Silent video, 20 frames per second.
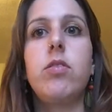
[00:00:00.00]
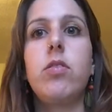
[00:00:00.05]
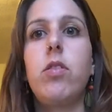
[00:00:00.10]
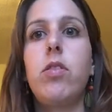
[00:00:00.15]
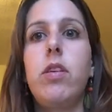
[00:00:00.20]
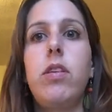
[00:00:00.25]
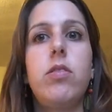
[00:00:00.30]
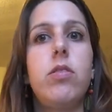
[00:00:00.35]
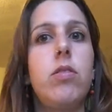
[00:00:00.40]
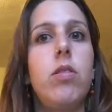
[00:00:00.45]
So
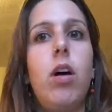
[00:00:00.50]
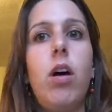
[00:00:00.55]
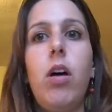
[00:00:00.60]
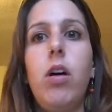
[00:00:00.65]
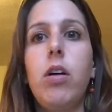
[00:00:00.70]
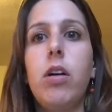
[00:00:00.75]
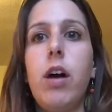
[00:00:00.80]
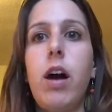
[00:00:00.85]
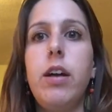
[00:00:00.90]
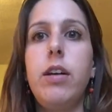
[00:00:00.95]
these are
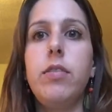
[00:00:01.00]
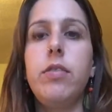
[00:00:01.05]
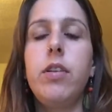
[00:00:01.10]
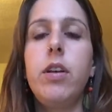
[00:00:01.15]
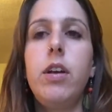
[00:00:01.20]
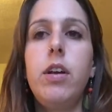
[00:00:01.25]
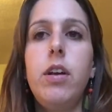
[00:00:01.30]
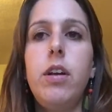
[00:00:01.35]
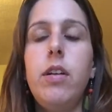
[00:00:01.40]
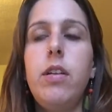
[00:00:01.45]
all kind of,
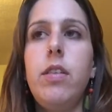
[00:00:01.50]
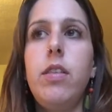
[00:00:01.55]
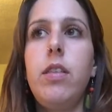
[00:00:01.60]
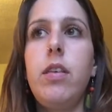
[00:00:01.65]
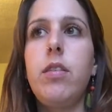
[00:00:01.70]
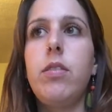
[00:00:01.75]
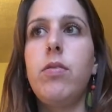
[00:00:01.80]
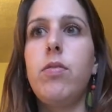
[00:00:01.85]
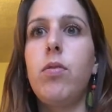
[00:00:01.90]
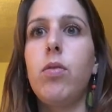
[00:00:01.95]

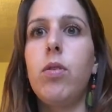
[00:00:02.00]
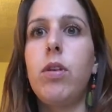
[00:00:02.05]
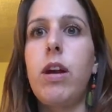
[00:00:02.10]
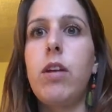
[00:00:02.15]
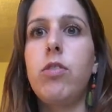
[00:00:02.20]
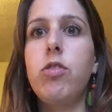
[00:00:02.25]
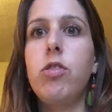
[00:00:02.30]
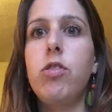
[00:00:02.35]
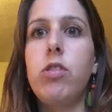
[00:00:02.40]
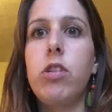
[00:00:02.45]
these foreign
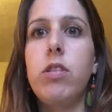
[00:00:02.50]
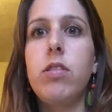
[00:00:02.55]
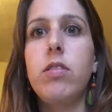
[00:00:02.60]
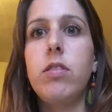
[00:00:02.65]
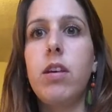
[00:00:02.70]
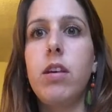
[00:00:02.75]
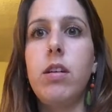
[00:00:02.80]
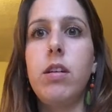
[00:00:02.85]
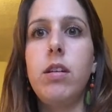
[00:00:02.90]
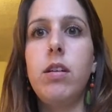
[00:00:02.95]
estrogens
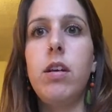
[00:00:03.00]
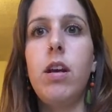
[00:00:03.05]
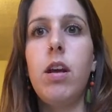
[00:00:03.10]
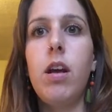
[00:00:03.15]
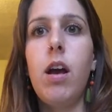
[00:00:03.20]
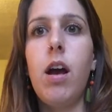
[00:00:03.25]
can